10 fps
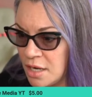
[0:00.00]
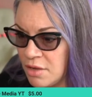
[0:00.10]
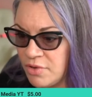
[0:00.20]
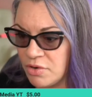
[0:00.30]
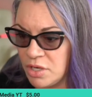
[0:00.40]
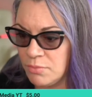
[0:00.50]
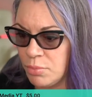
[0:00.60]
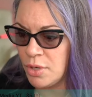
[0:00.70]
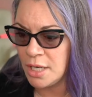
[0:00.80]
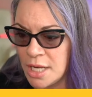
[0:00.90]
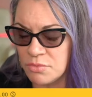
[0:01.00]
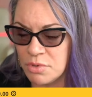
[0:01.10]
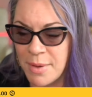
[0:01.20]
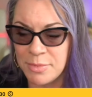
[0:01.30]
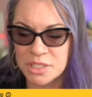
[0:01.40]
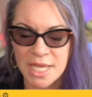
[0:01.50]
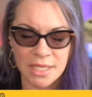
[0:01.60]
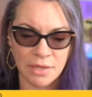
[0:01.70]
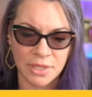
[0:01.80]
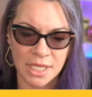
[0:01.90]
A very good point. I don't remember
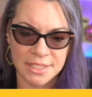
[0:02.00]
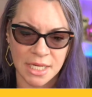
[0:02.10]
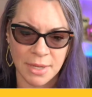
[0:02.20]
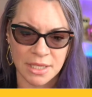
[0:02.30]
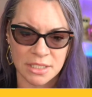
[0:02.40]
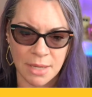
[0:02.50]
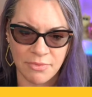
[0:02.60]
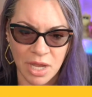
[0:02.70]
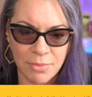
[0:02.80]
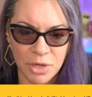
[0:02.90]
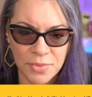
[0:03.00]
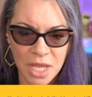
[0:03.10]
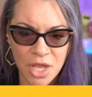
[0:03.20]
exactly what they said about the type of ammo.